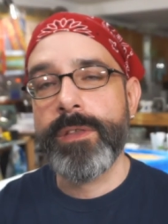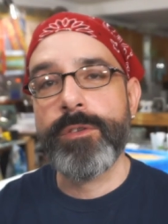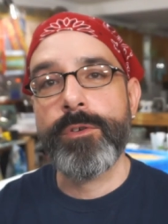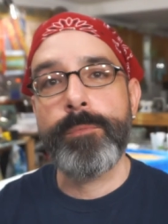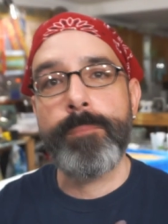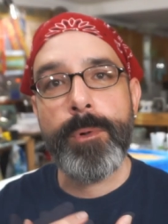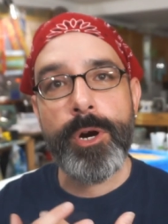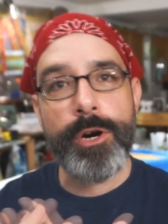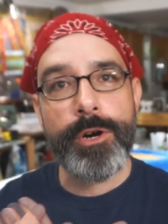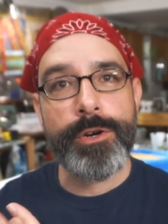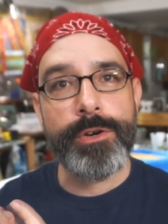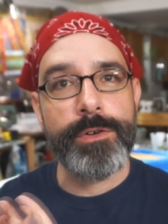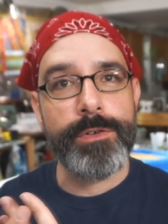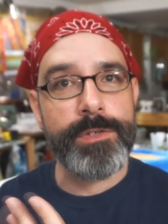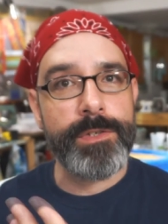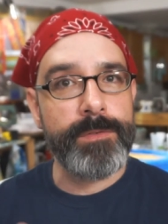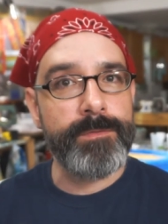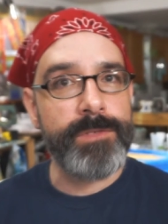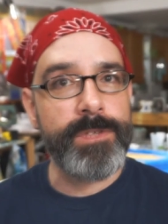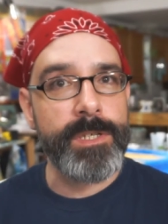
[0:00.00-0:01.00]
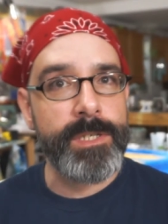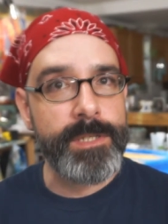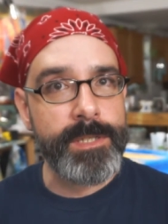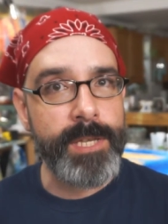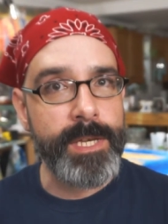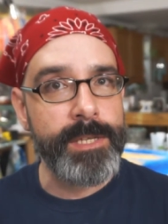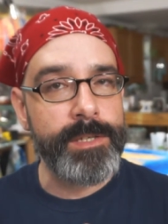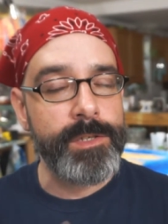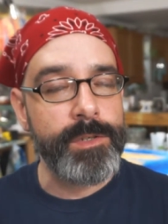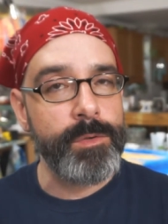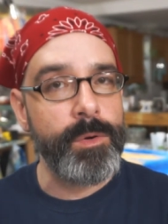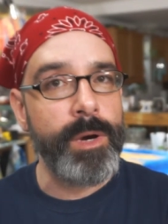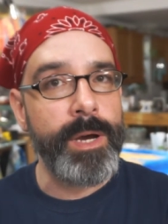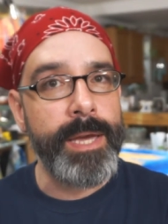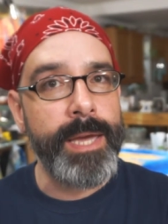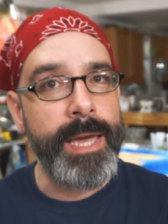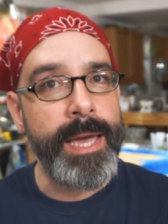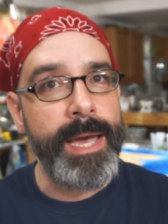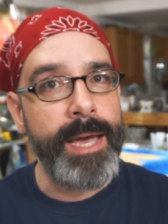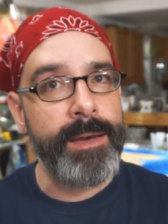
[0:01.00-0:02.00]
other markers of success do I
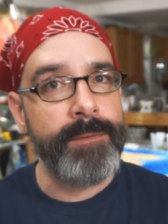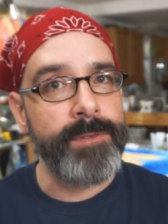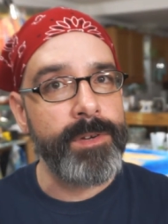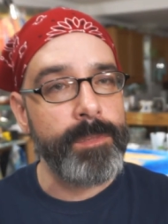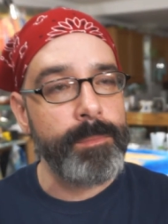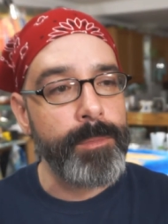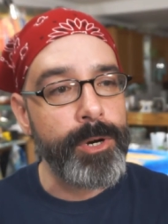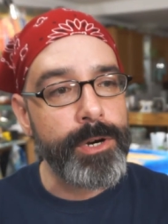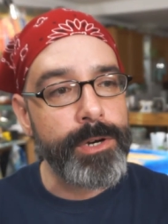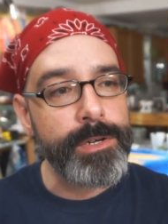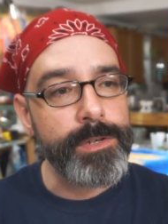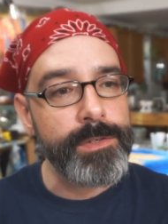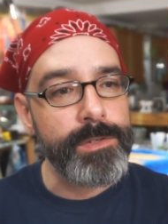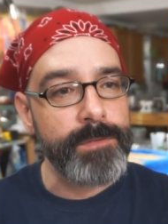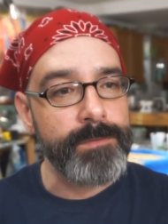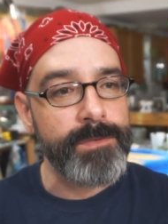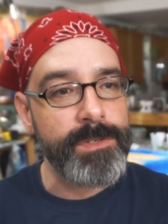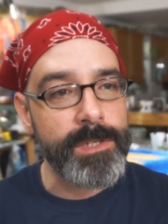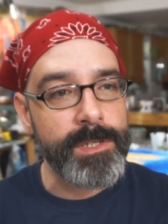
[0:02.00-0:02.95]
have? And the markers of